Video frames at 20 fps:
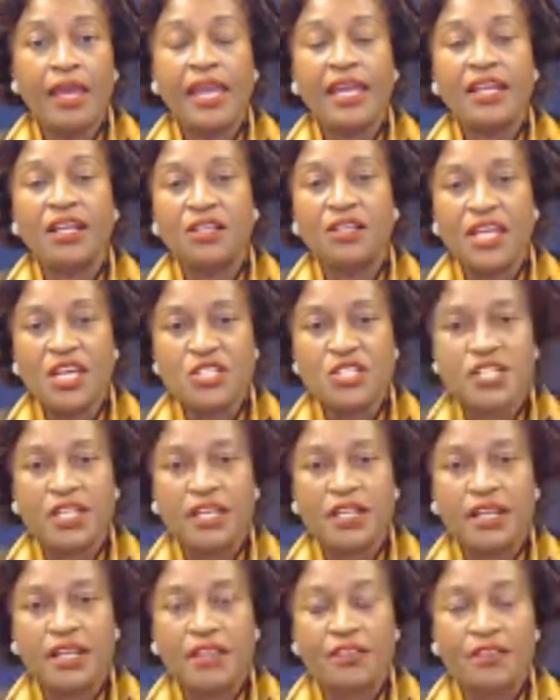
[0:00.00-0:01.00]
In
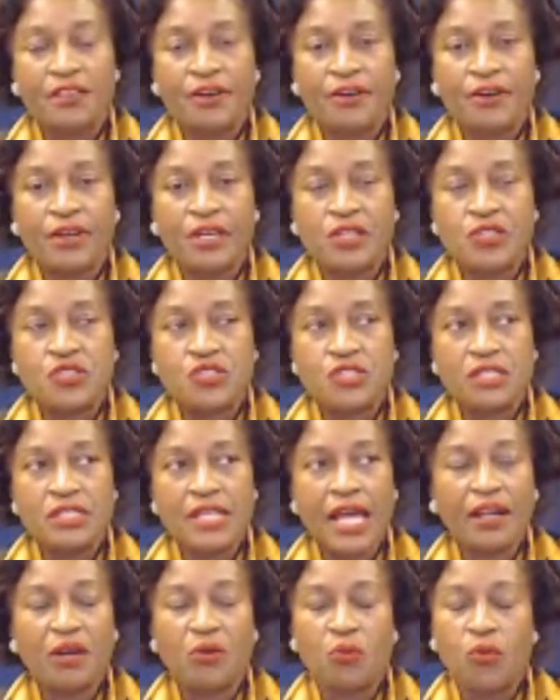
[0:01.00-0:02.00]
addition, there is
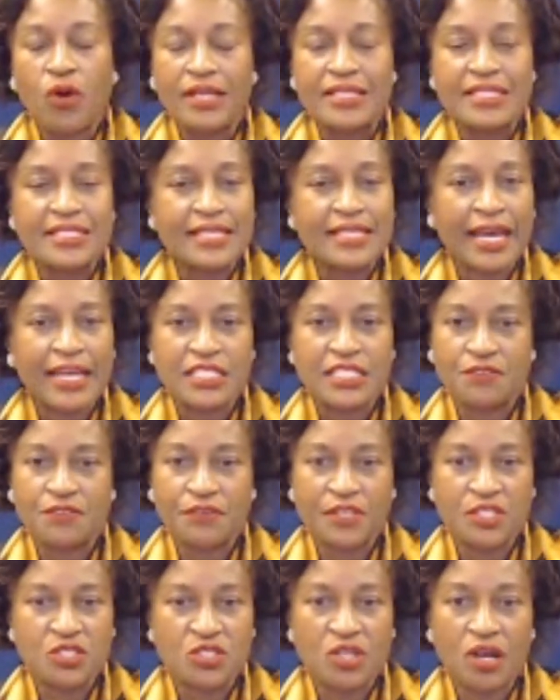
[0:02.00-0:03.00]
not a
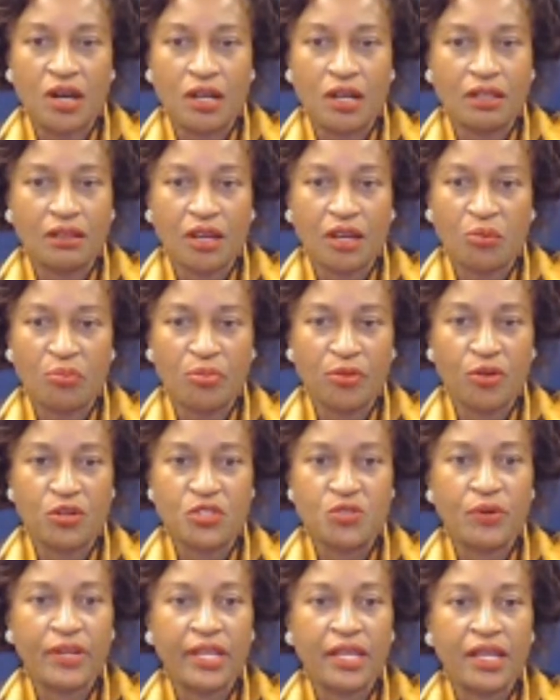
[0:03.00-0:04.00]
one-size-fits-all
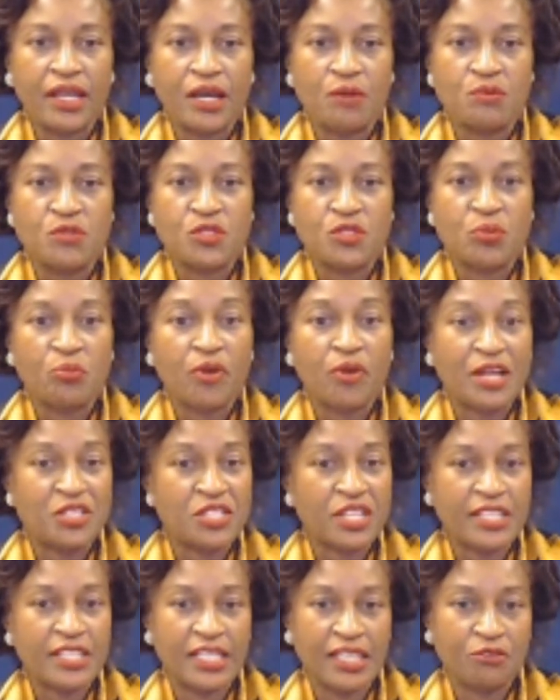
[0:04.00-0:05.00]
approach when it comes to
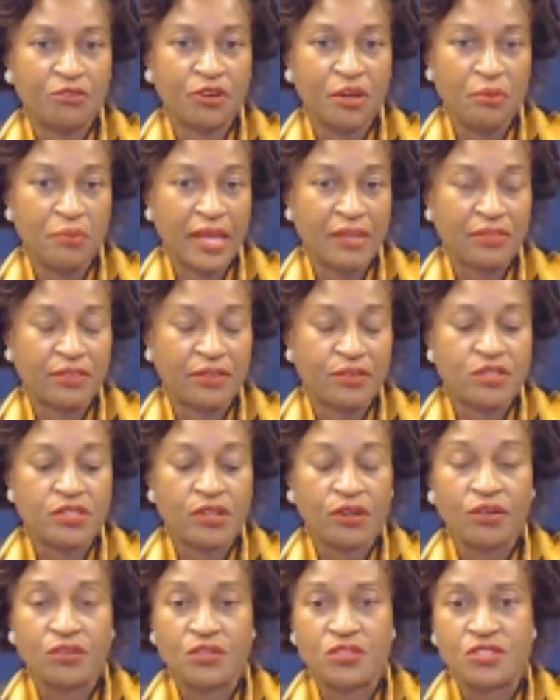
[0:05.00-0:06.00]
project delivery methods
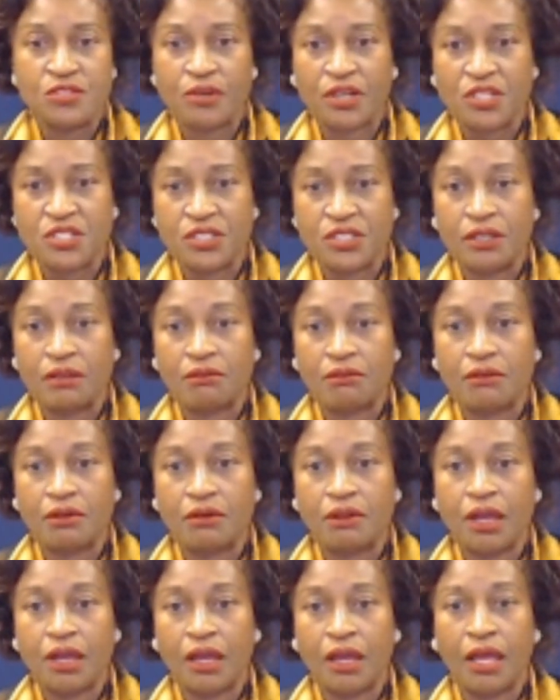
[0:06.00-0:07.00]
or construction
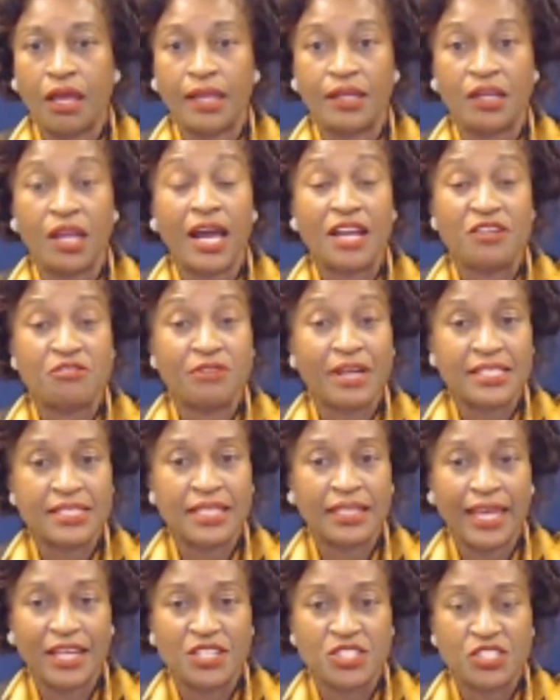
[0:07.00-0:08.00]
and contract
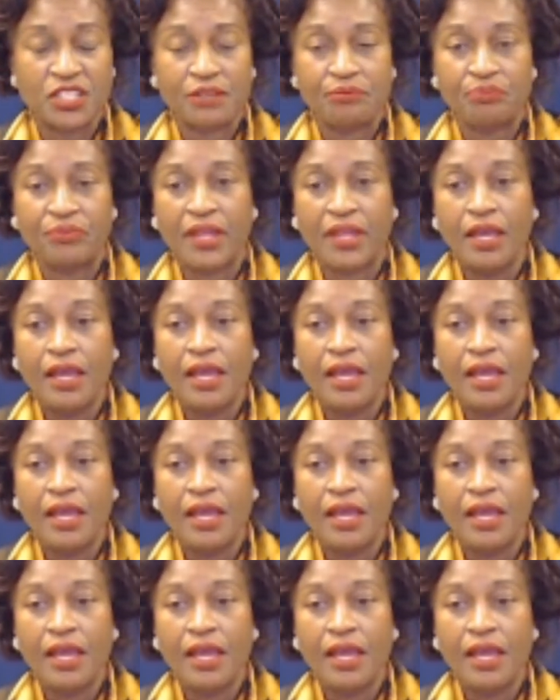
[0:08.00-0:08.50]
selection.